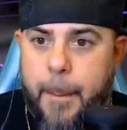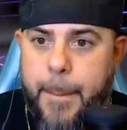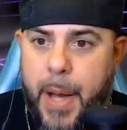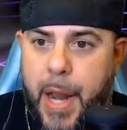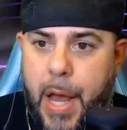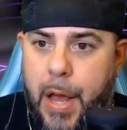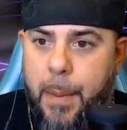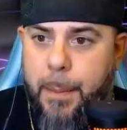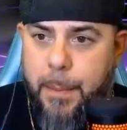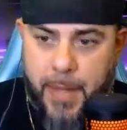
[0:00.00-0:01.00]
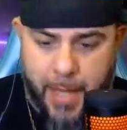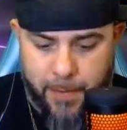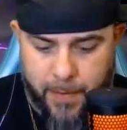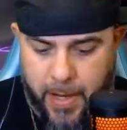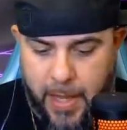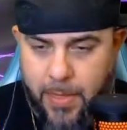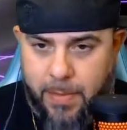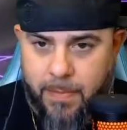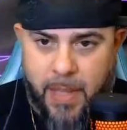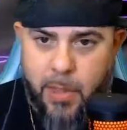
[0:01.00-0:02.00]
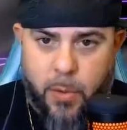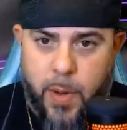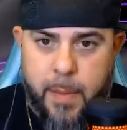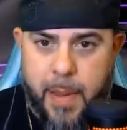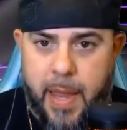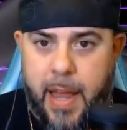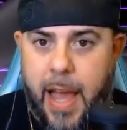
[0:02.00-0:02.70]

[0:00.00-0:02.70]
But either way, man,